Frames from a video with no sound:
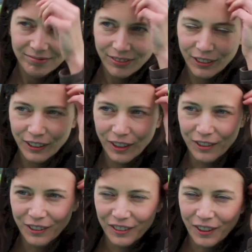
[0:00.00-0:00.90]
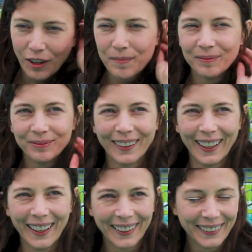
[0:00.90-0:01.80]
for a long time.
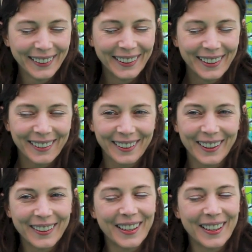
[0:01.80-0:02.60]
So